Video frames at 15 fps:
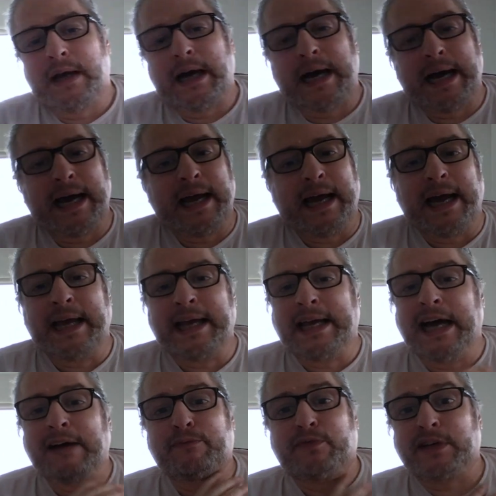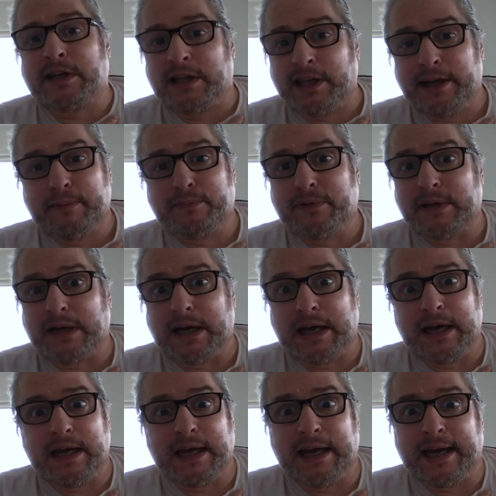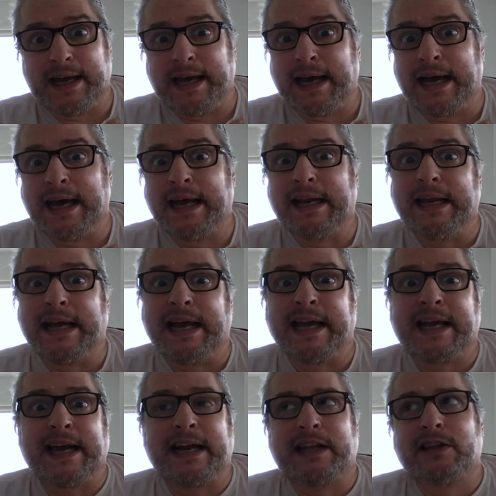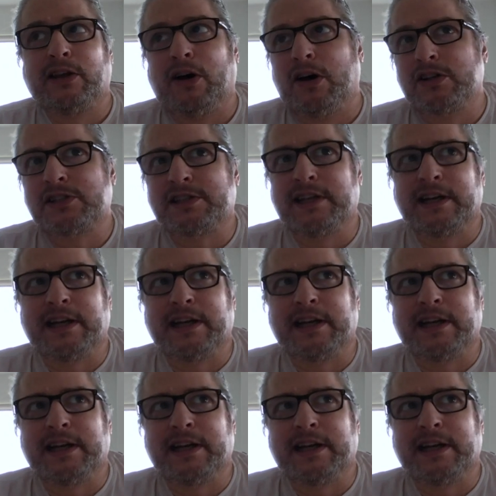I I got verklempt. I, I got I kind of lost it.